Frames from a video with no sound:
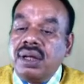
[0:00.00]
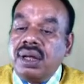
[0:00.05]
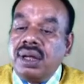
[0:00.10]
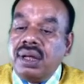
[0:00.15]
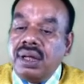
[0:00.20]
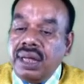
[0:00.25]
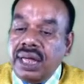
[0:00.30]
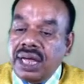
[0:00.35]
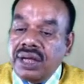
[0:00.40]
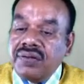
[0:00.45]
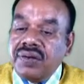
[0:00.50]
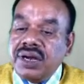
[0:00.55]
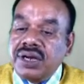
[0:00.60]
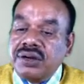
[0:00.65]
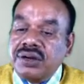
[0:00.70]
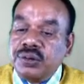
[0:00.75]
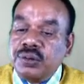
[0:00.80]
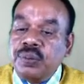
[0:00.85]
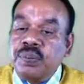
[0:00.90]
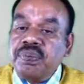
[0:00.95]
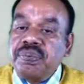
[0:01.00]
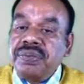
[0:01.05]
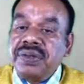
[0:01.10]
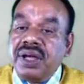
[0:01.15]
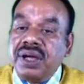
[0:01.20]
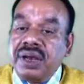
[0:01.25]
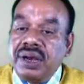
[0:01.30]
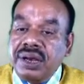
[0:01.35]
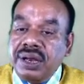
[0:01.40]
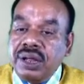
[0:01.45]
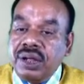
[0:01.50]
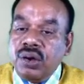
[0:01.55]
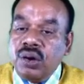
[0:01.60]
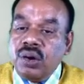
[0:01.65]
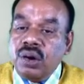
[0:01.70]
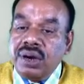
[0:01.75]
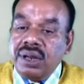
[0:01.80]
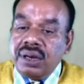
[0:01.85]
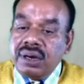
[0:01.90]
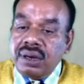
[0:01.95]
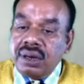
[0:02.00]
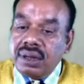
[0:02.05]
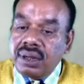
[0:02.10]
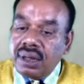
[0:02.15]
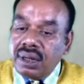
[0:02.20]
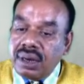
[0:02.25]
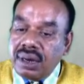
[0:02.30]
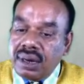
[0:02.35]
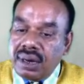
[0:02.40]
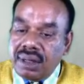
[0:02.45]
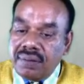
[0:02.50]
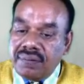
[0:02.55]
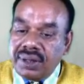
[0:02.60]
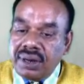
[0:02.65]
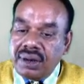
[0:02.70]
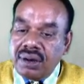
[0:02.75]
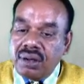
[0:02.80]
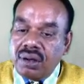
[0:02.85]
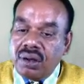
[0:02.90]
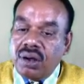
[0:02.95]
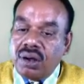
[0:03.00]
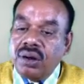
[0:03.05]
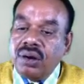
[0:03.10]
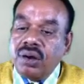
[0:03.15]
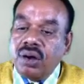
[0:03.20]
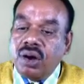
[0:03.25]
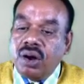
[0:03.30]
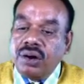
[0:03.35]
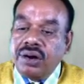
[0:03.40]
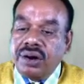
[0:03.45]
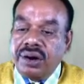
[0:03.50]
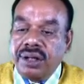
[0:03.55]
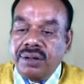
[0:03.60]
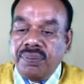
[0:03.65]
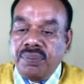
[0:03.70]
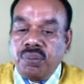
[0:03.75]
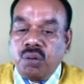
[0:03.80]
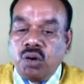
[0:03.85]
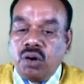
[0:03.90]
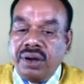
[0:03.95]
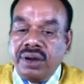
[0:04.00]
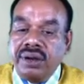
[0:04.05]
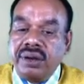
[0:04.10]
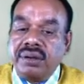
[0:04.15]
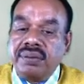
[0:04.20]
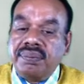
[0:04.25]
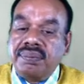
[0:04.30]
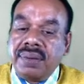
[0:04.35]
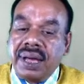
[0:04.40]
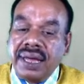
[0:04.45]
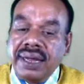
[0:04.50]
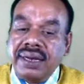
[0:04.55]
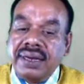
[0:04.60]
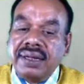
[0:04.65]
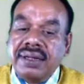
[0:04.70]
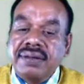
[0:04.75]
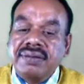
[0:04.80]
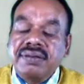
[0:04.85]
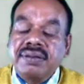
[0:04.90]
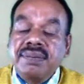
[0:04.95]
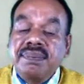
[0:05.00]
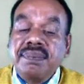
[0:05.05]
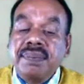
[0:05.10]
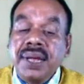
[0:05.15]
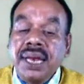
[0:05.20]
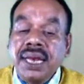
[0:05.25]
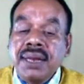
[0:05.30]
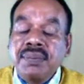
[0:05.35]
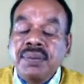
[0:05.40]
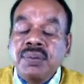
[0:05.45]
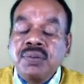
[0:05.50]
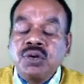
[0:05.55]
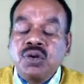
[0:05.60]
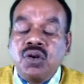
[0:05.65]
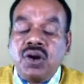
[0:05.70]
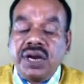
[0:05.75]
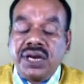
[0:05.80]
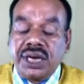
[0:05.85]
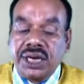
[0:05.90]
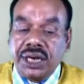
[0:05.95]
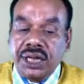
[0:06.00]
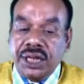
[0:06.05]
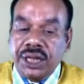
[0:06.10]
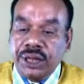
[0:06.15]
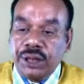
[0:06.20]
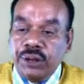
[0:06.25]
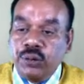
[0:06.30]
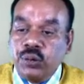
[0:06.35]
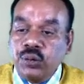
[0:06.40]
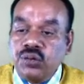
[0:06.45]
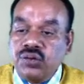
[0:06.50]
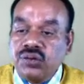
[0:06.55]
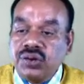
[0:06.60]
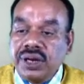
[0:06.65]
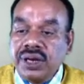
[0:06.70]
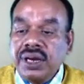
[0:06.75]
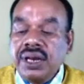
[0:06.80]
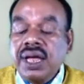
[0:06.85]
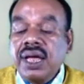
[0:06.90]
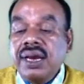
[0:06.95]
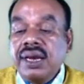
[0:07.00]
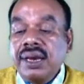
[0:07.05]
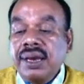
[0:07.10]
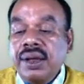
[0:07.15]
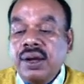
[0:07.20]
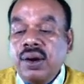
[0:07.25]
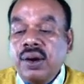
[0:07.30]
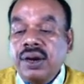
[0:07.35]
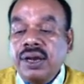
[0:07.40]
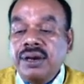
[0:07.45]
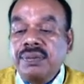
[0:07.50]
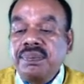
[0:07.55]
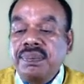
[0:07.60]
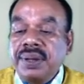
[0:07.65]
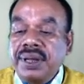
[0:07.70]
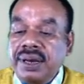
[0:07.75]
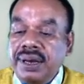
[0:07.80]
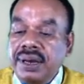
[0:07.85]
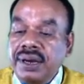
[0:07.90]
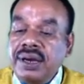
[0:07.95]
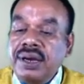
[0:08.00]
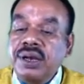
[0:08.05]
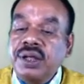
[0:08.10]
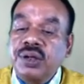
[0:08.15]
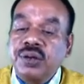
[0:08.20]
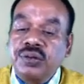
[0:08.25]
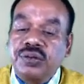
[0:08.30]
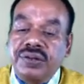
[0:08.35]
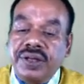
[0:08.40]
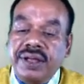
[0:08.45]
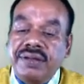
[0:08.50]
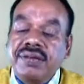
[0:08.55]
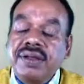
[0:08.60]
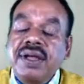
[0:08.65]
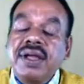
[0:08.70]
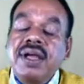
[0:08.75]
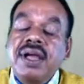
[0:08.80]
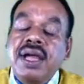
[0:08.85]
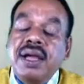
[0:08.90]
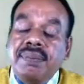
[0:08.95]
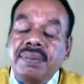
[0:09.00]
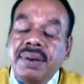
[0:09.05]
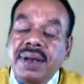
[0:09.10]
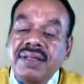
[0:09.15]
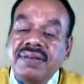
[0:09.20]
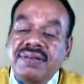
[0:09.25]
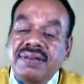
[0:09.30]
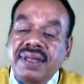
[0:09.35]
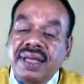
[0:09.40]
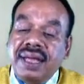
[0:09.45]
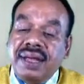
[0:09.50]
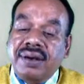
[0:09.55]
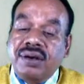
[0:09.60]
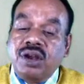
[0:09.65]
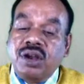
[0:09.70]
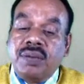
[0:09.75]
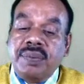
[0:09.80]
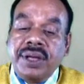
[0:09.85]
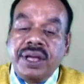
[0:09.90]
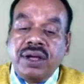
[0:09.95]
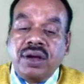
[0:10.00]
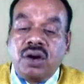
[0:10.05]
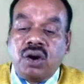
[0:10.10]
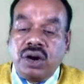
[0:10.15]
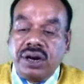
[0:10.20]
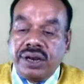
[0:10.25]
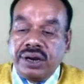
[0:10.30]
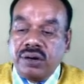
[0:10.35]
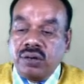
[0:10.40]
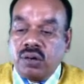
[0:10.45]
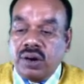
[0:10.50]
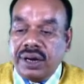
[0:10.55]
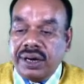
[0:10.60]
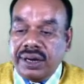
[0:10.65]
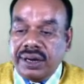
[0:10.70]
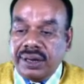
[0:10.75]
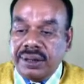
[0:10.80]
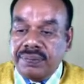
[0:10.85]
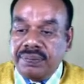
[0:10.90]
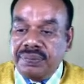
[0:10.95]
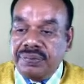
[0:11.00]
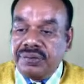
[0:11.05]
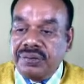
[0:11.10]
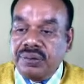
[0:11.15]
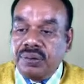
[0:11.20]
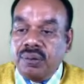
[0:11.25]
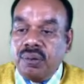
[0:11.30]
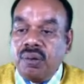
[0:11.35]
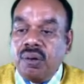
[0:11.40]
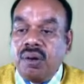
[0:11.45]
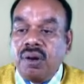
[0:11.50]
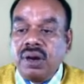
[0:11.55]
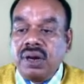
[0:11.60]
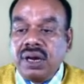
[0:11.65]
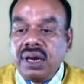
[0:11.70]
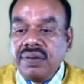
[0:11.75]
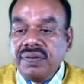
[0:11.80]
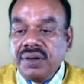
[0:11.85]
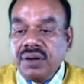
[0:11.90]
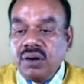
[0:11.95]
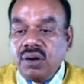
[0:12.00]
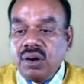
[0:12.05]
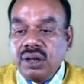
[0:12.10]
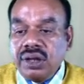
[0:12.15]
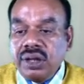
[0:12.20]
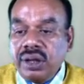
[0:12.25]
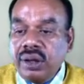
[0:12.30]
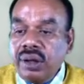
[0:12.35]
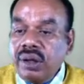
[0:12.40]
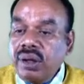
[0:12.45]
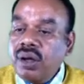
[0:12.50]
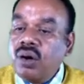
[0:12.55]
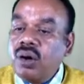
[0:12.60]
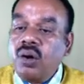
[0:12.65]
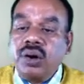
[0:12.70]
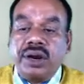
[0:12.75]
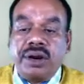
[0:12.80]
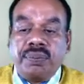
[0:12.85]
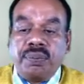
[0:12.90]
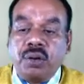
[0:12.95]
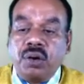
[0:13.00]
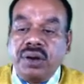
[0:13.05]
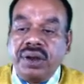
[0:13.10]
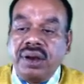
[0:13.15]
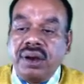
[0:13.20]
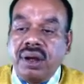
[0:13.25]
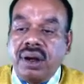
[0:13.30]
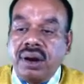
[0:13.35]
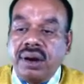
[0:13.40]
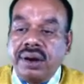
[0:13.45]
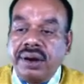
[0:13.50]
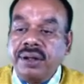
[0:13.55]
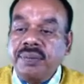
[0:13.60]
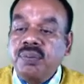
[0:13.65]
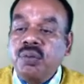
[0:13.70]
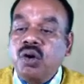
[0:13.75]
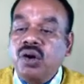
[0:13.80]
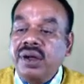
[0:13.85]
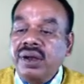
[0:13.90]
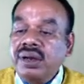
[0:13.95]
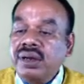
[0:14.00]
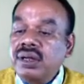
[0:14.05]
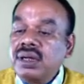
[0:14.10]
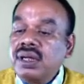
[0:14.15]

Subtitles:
equal to reorder level or ordering point minus minimum quantity used in reorder period usage plus economic order quantity. So already we got the ordering point